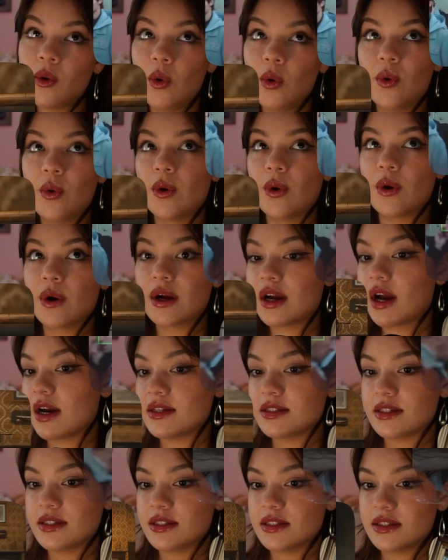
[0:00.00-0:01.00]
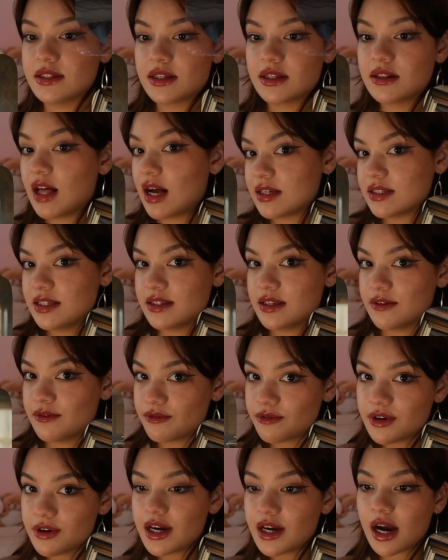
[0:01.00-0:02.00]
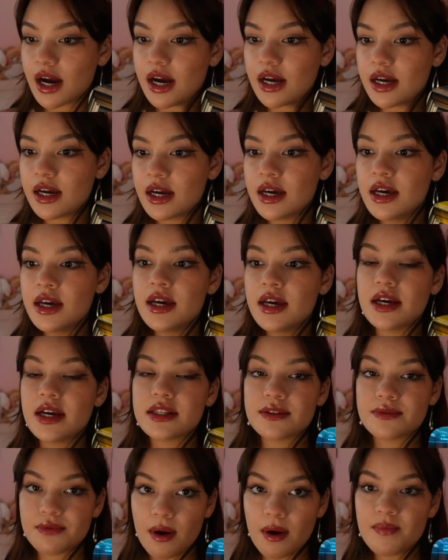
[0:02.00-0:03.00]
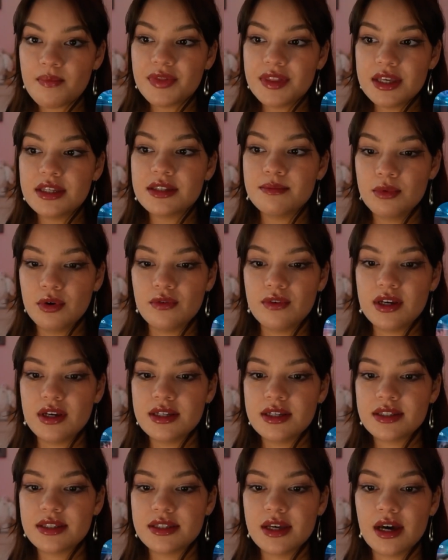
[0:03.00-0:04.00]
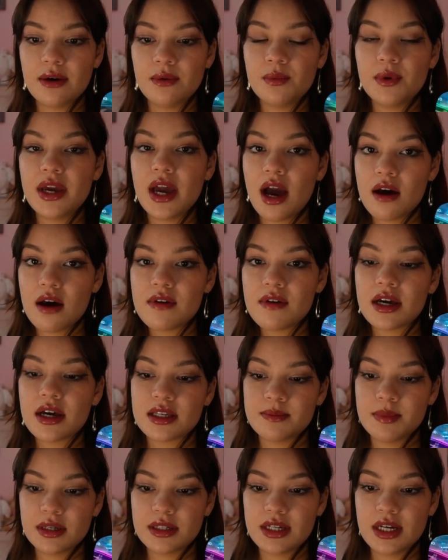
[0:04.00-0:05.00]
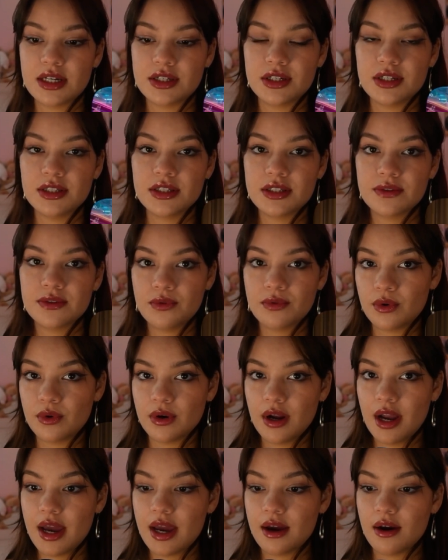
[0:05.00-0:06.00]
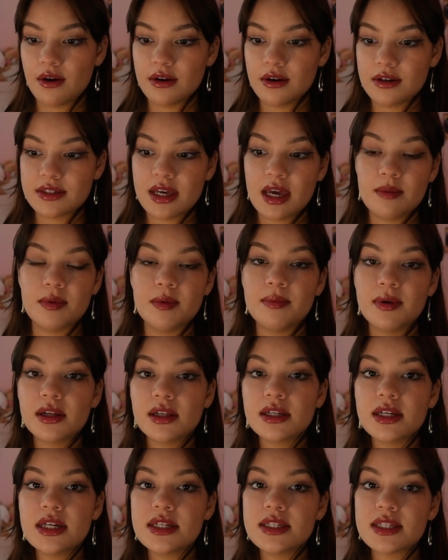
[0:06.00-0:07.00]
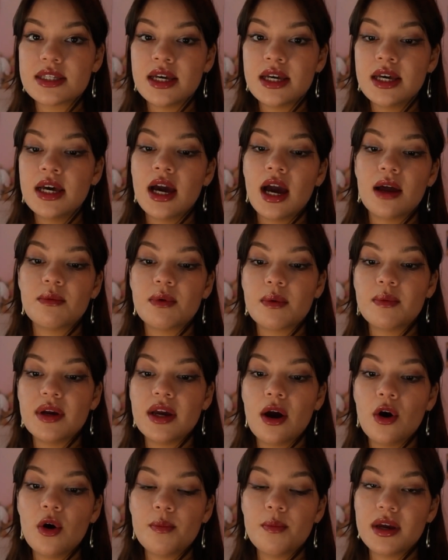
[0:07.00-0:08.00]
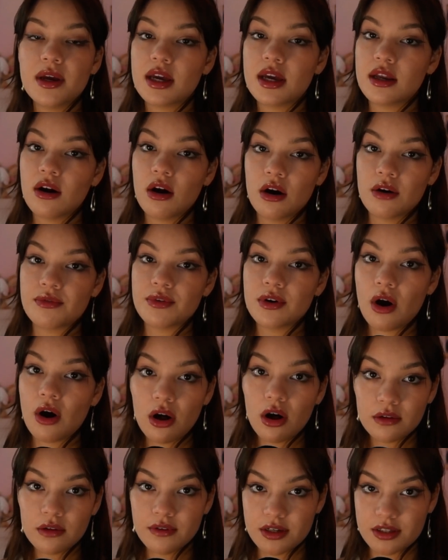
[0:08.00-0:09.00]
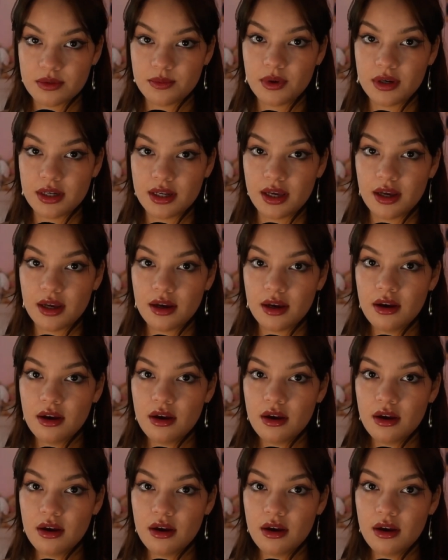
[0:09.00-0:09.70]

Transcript: or Guise's glasses in Free Guy. It's from these movies that we have expectations for AR's capabilities and what we hope it can offer all of us one day.